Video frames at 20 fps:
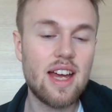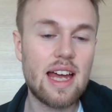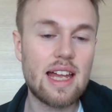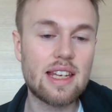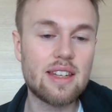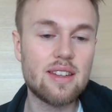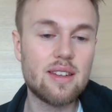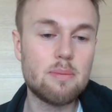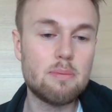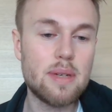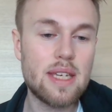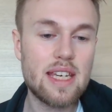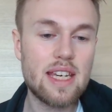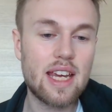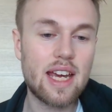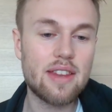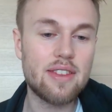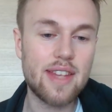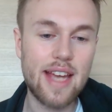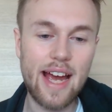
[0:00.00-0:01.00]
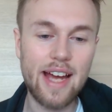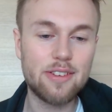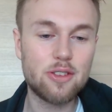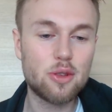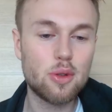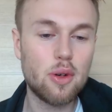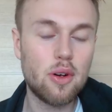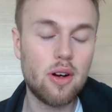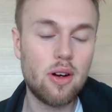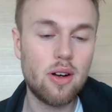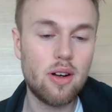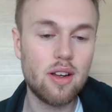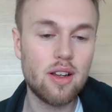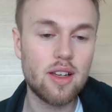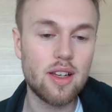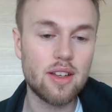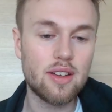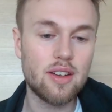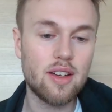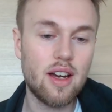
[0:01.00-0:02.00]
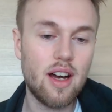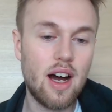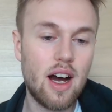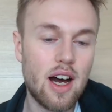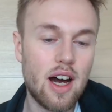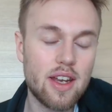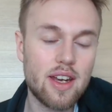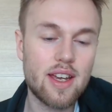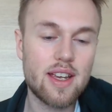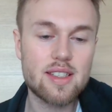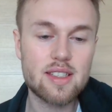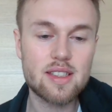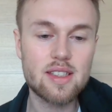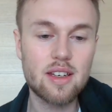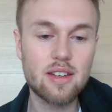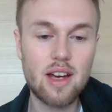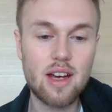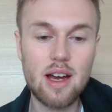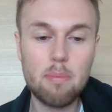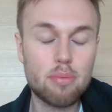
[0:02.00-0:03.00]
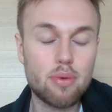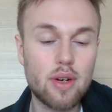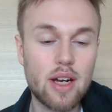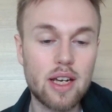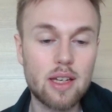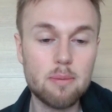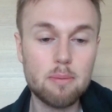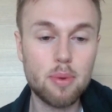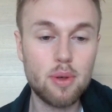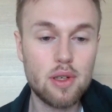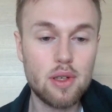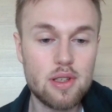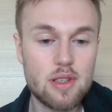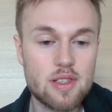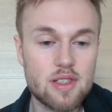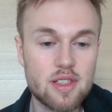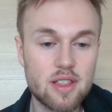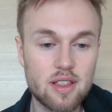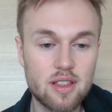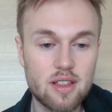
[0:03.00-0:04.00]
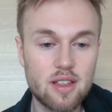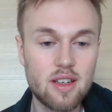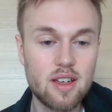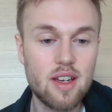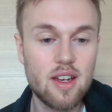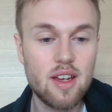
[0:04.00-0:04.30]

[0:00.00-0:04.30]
and being a natural and honest and upright person.